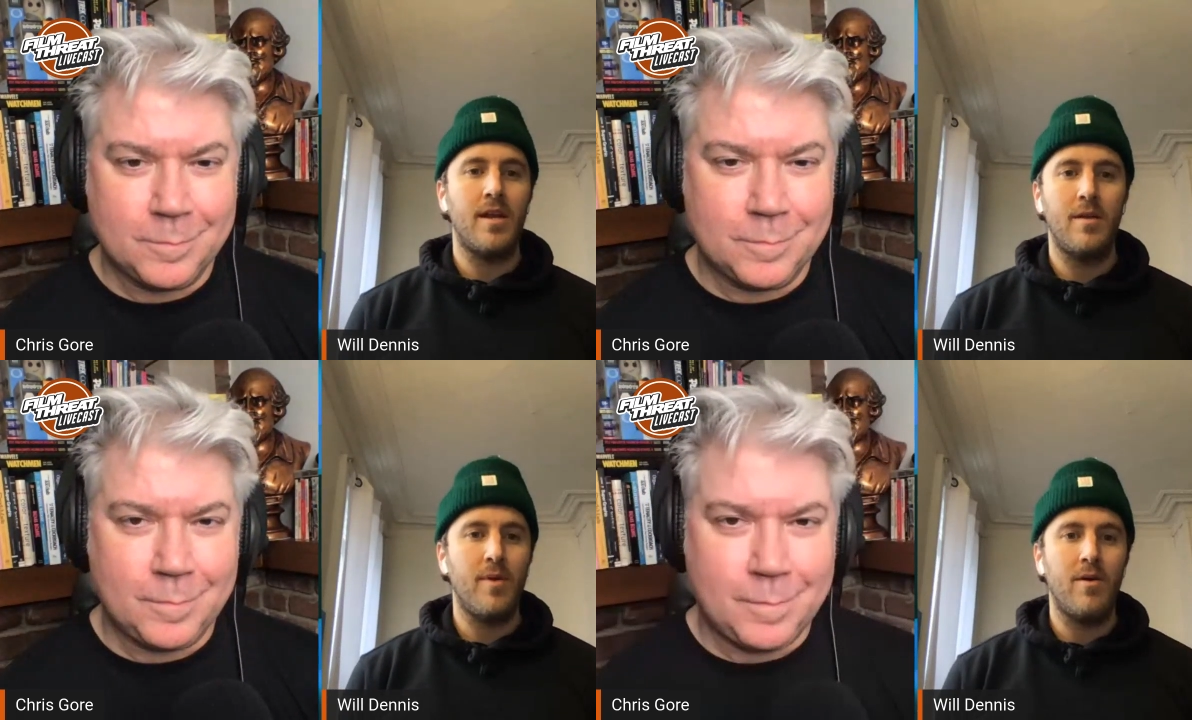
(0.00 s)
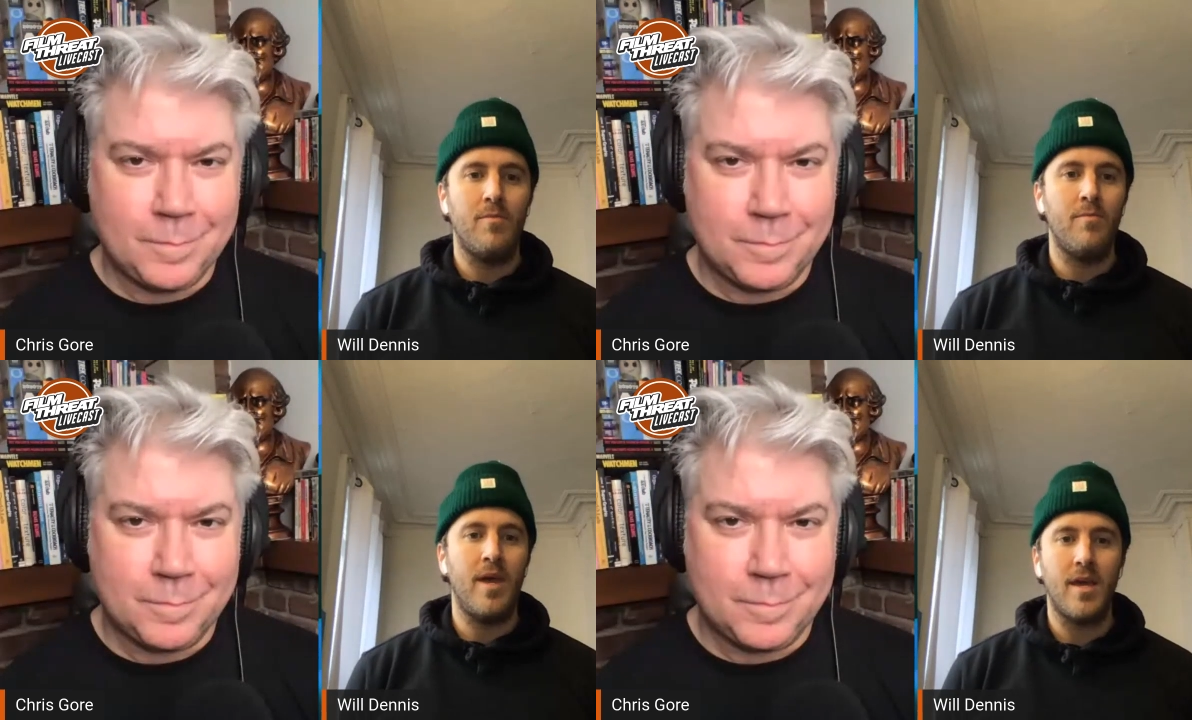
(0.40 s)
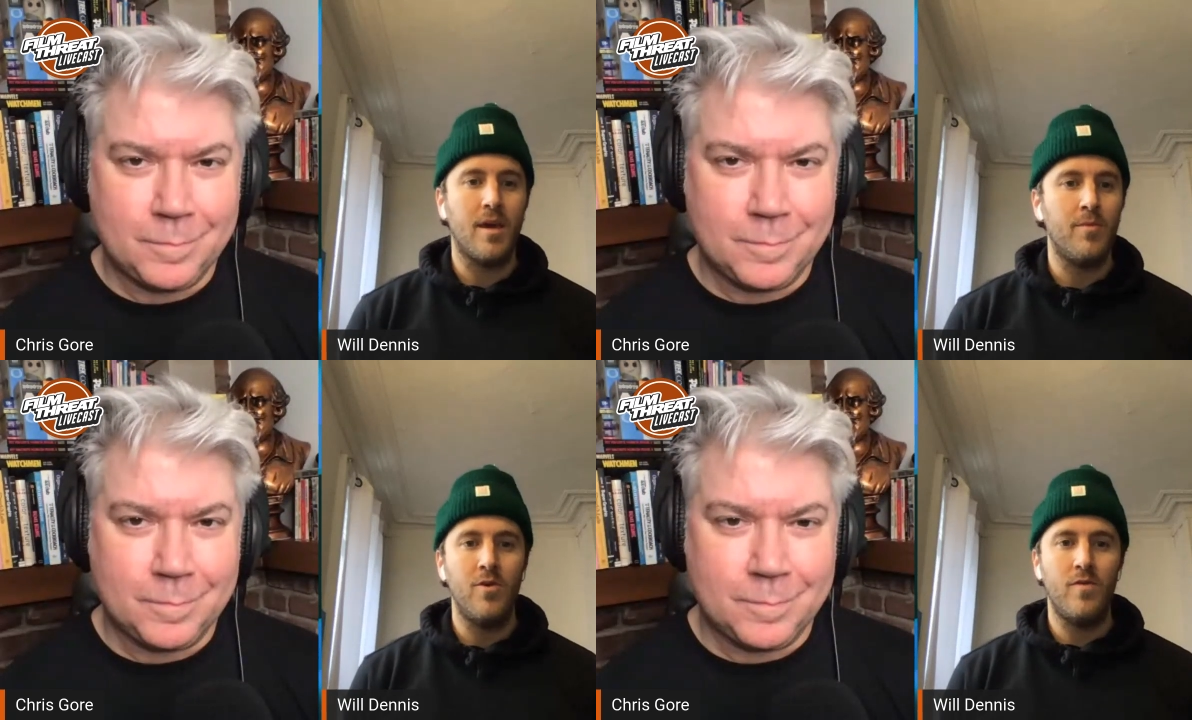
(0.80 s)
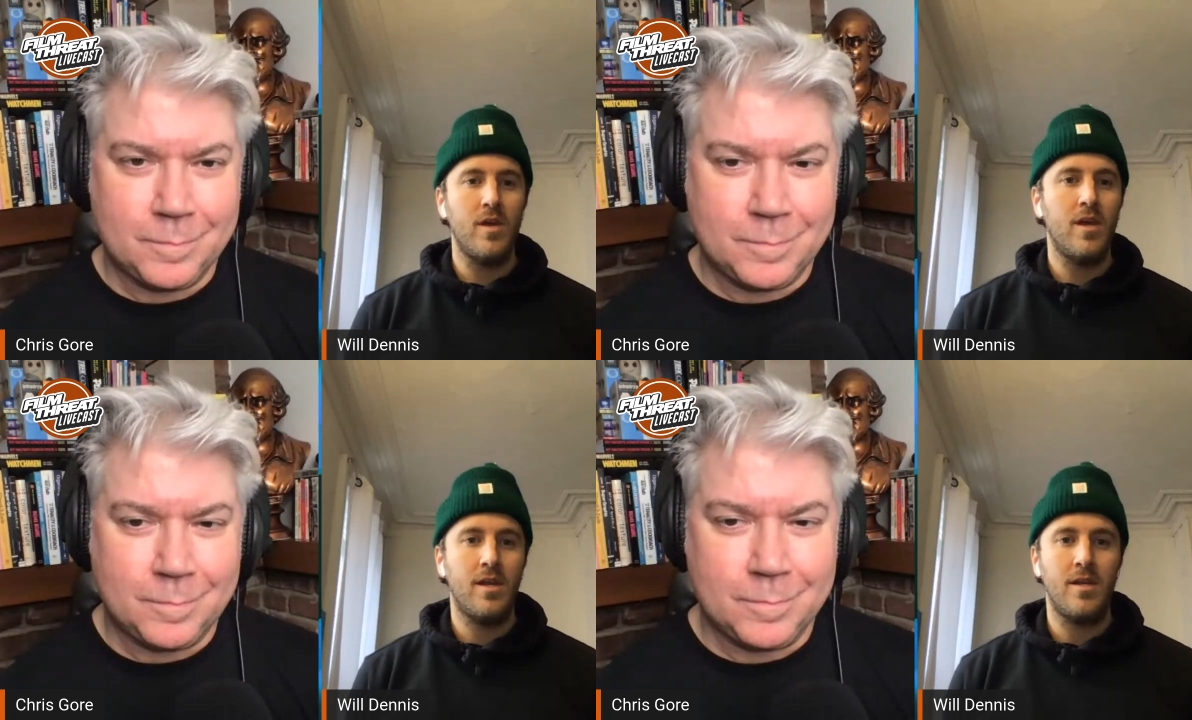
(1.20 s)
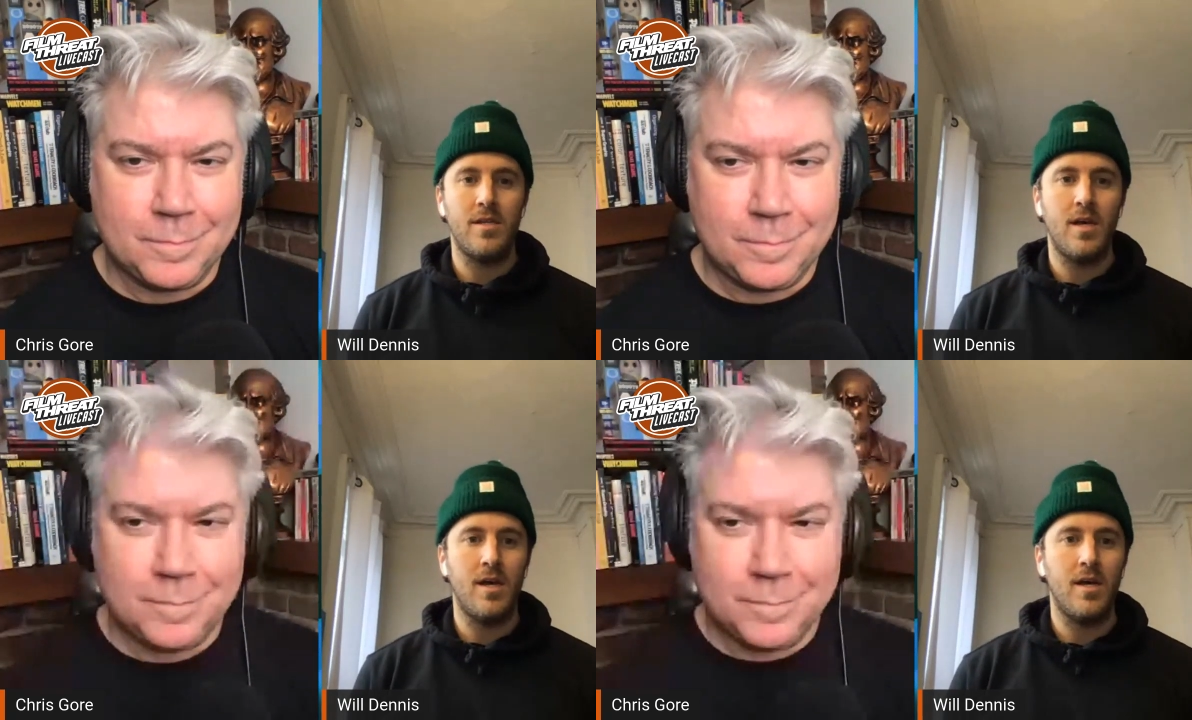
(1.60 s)
Speaker 1: excited about making a
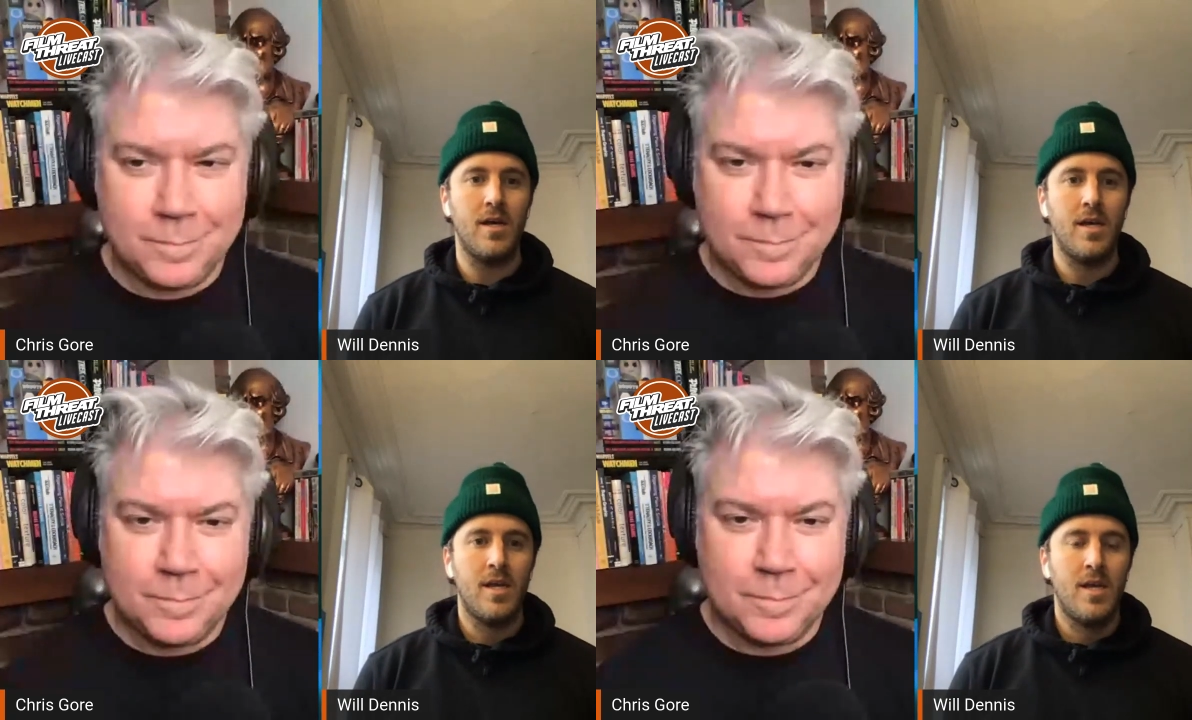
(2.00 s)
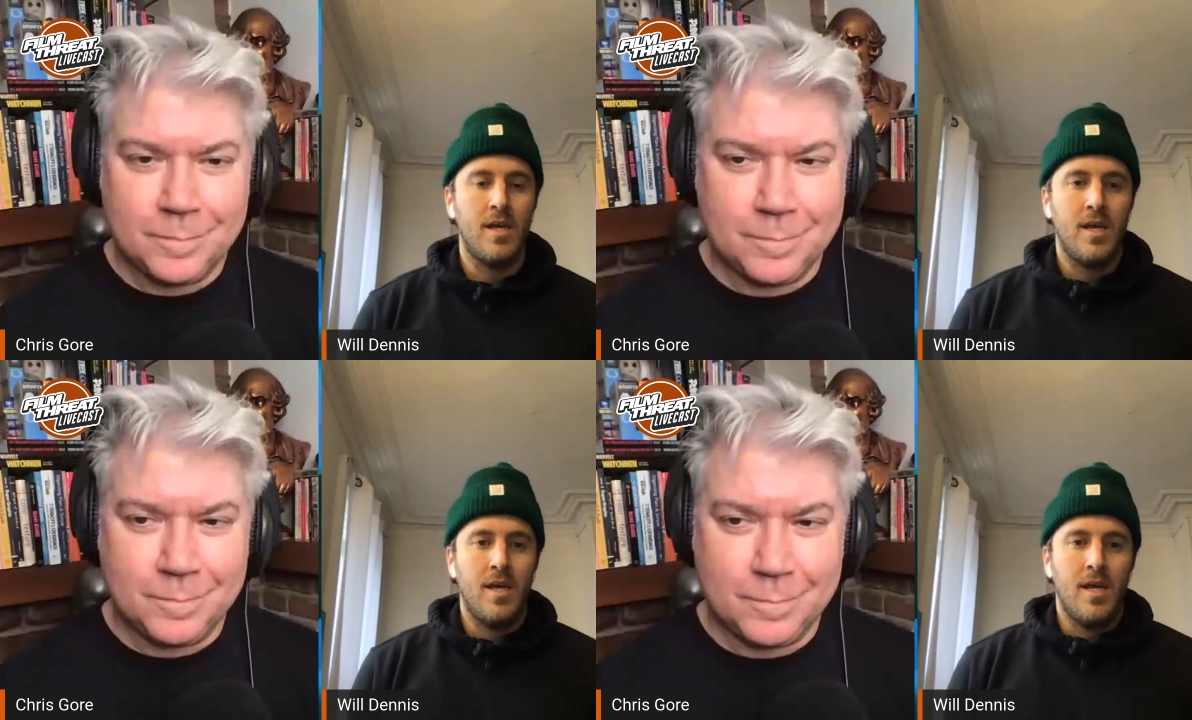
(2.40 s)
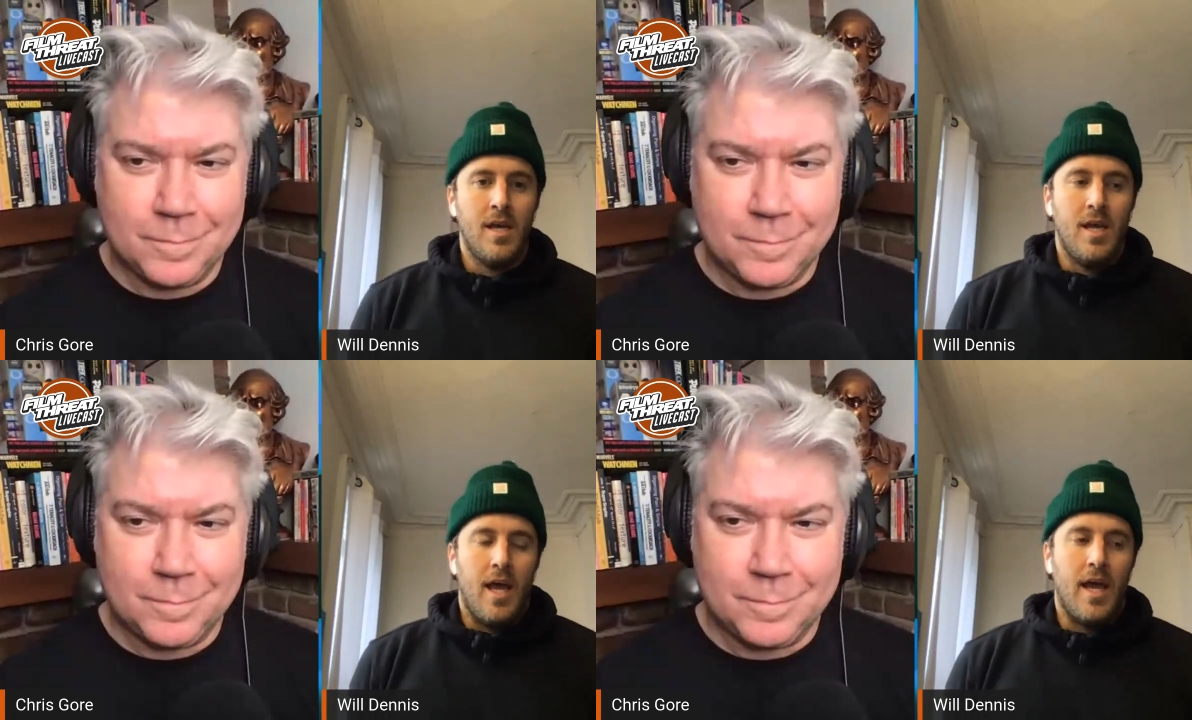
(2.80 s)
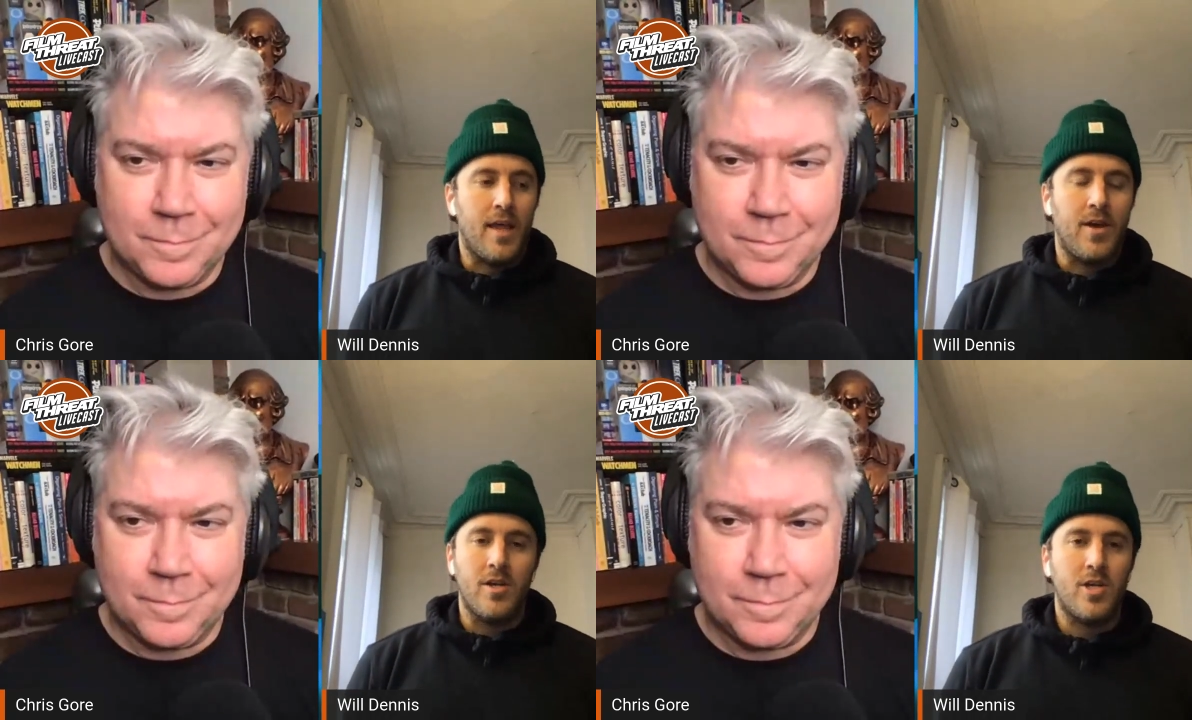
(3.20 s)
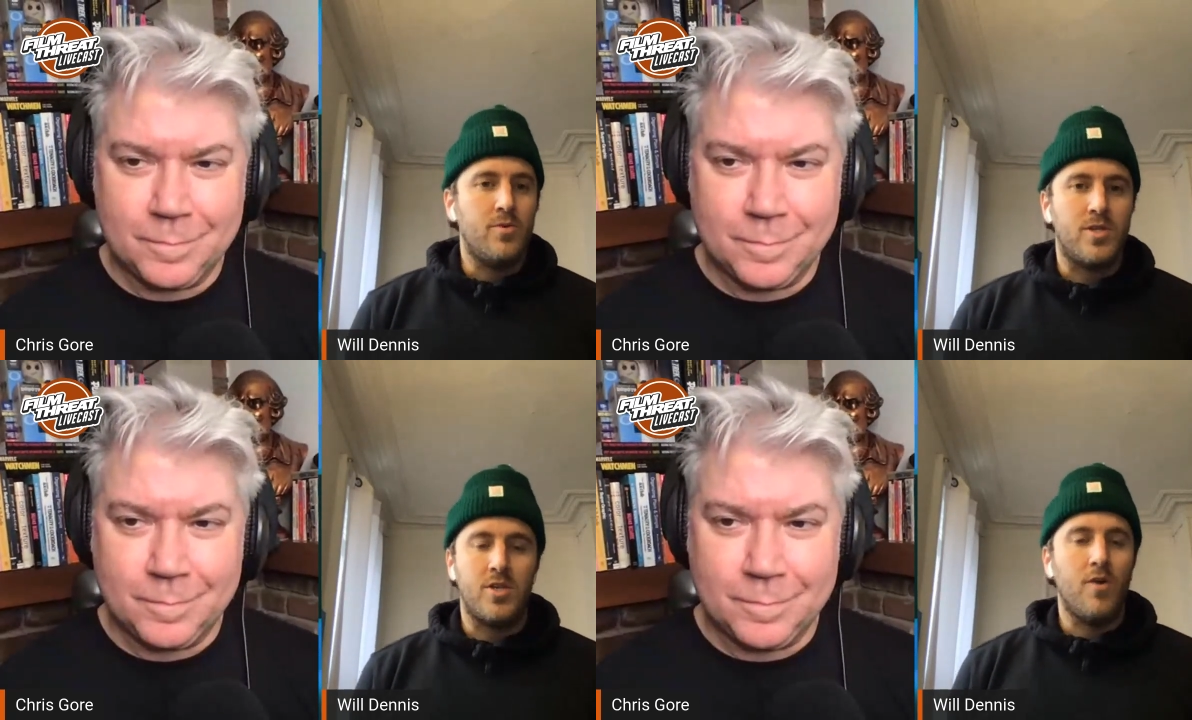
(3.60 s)
movie and uh, and I
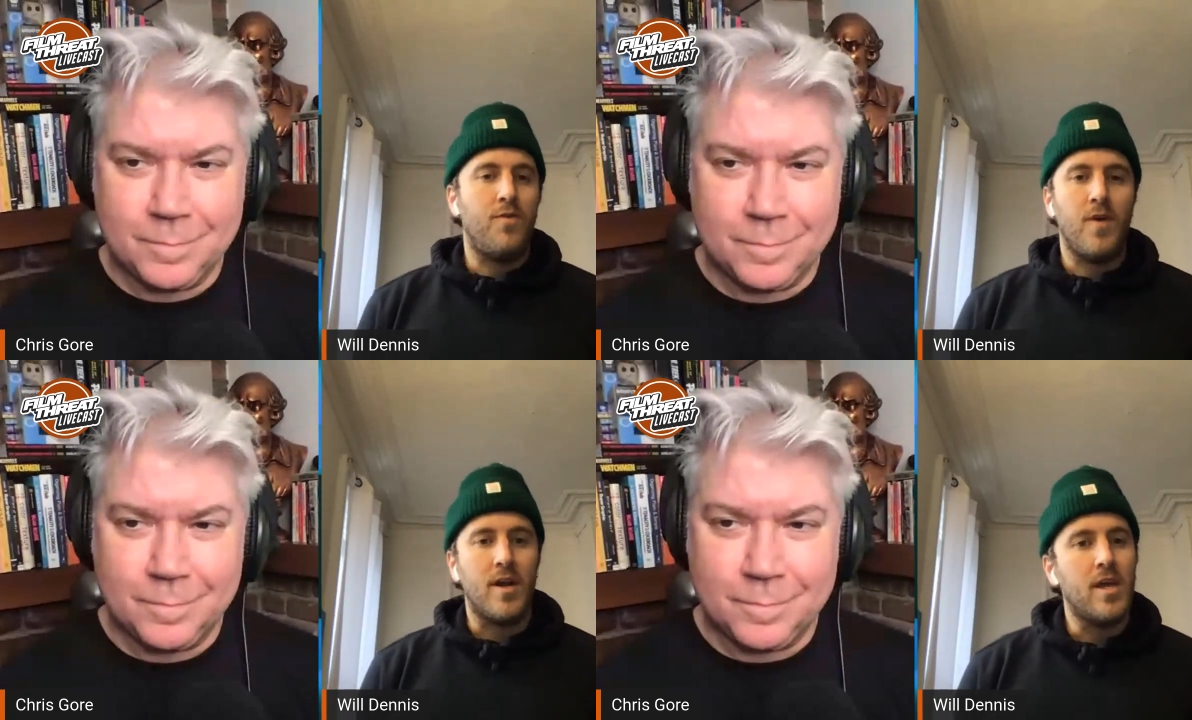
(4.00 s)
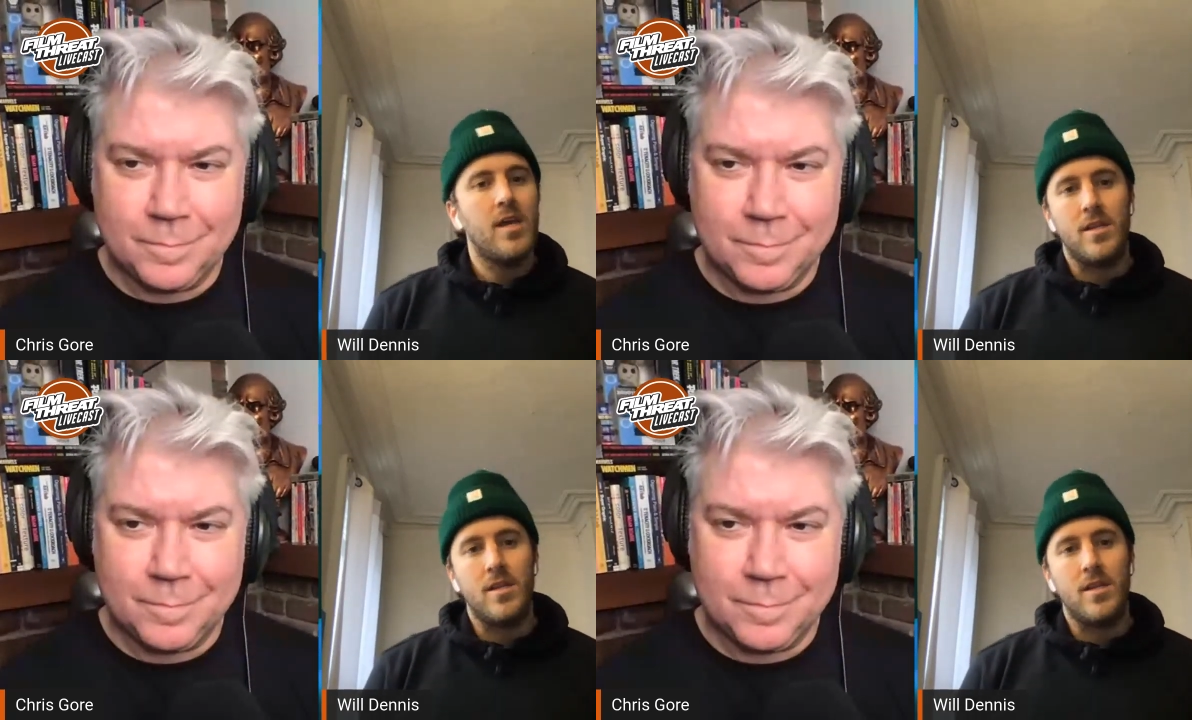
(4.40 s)
thought she was so